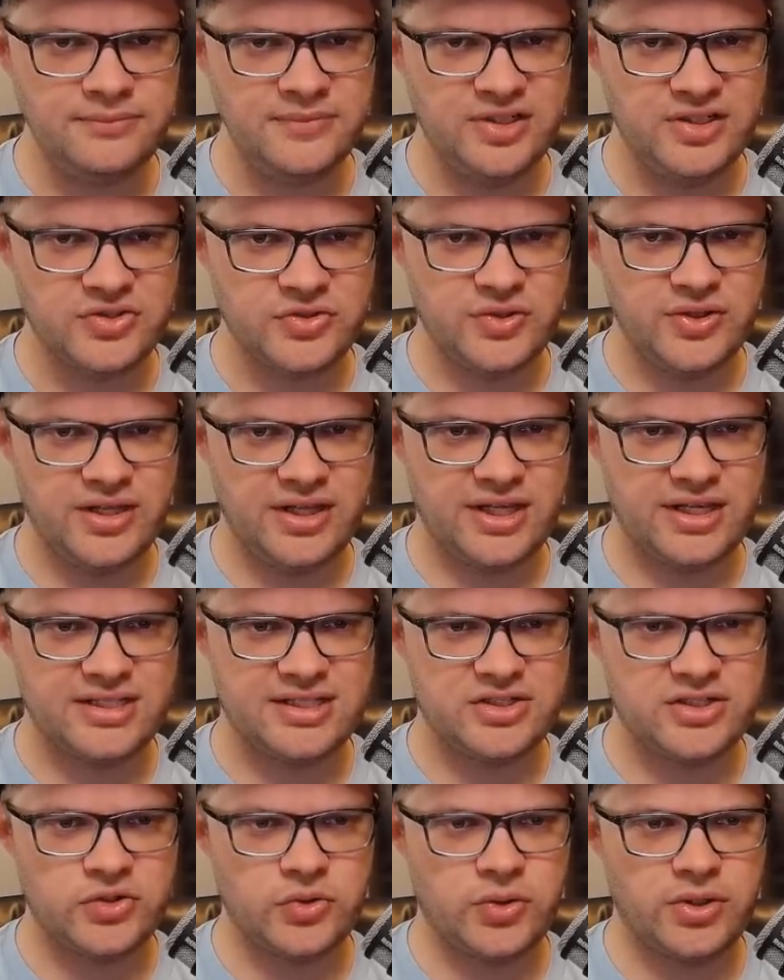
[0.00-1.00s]
It's really like
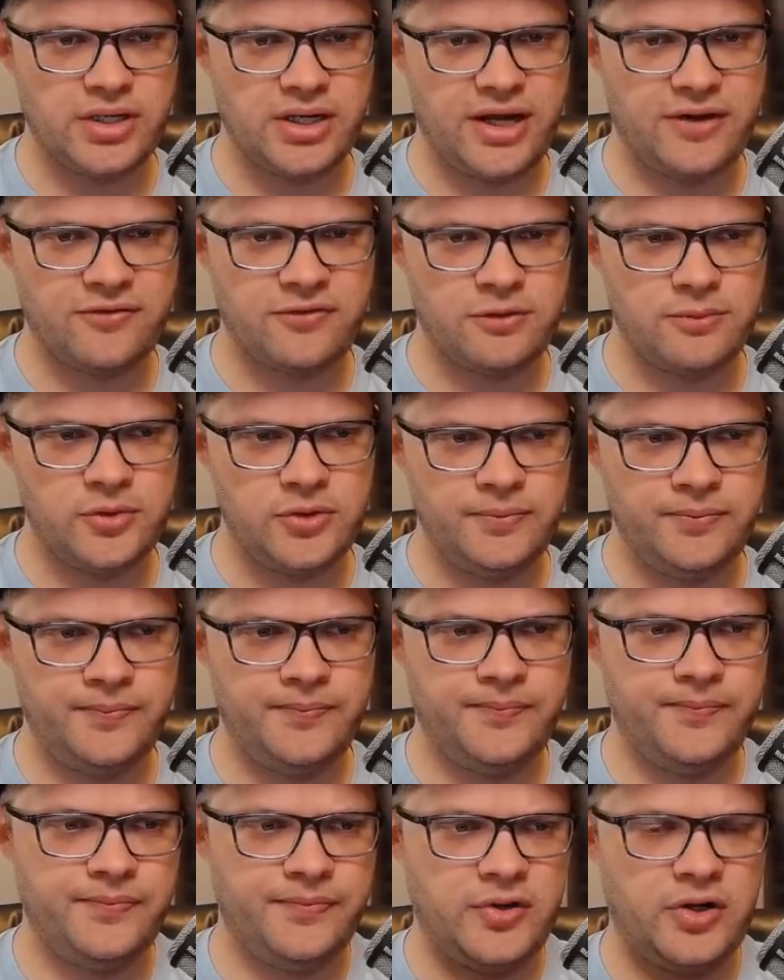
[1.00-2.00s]
Santorin and Aframu
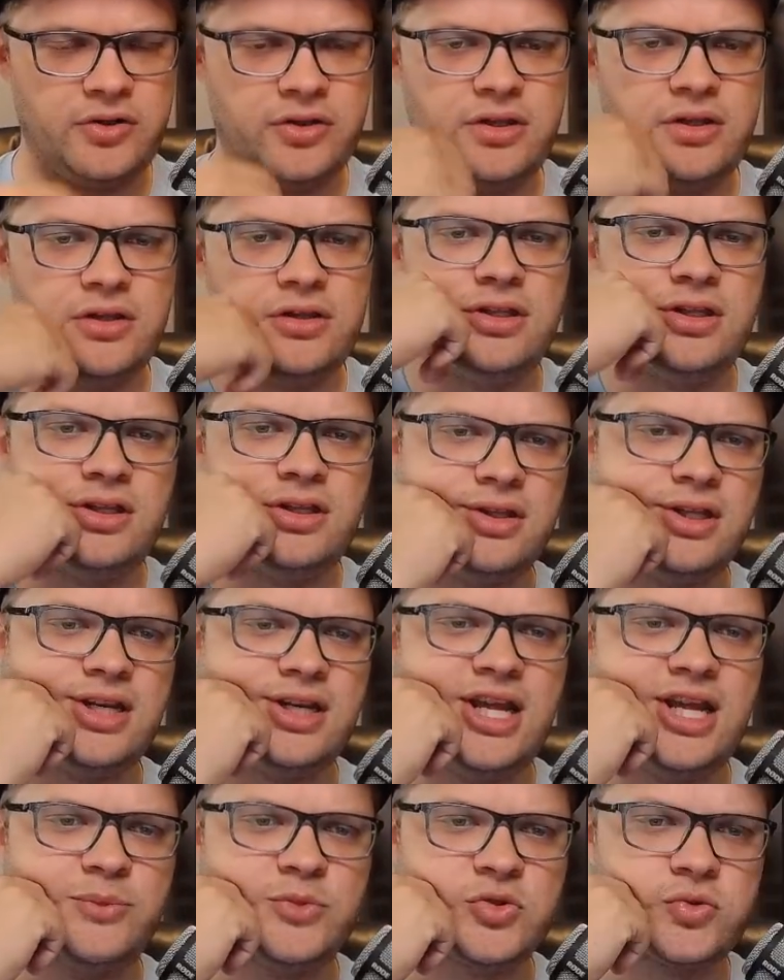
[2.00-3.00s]
are the
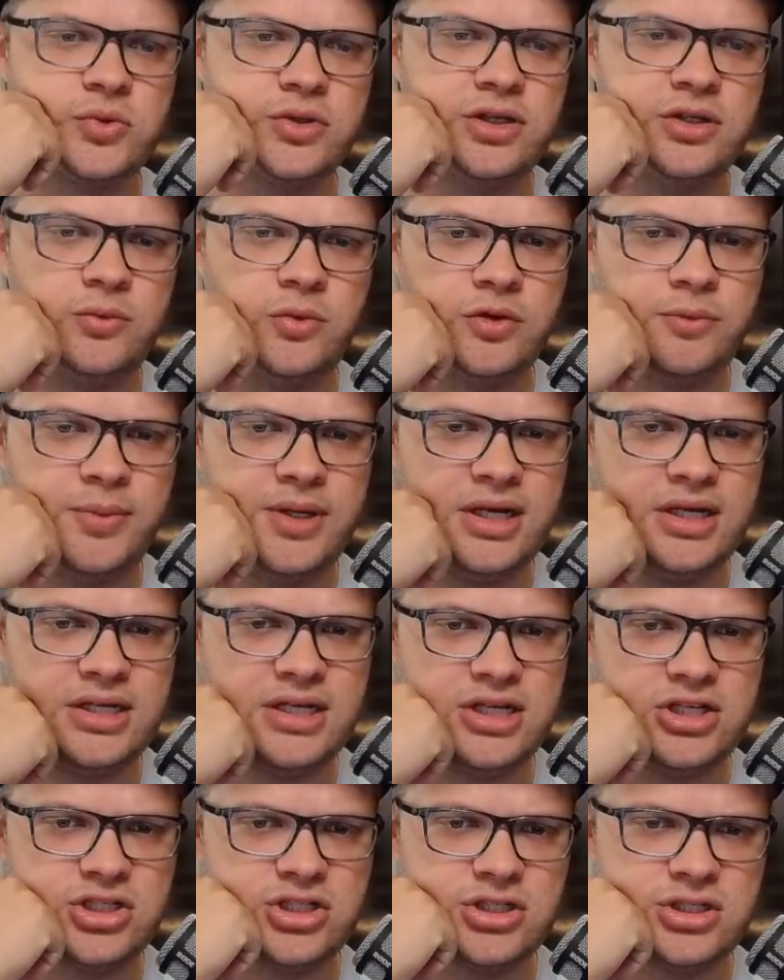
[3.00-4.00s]
names really worth paying
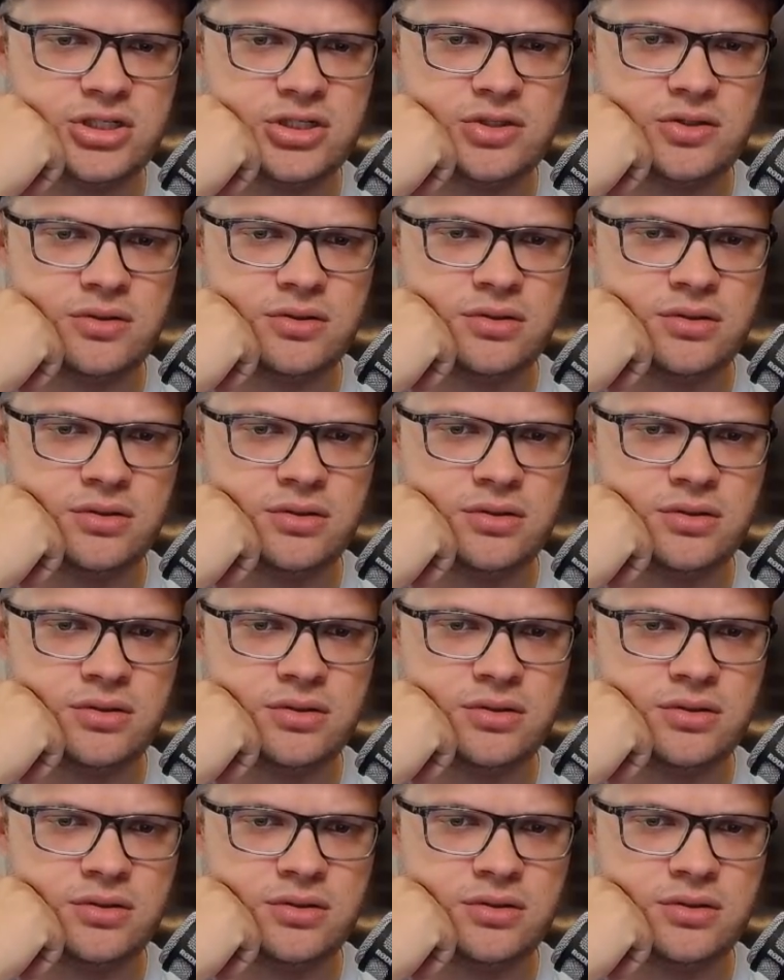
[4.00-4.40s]
attention to.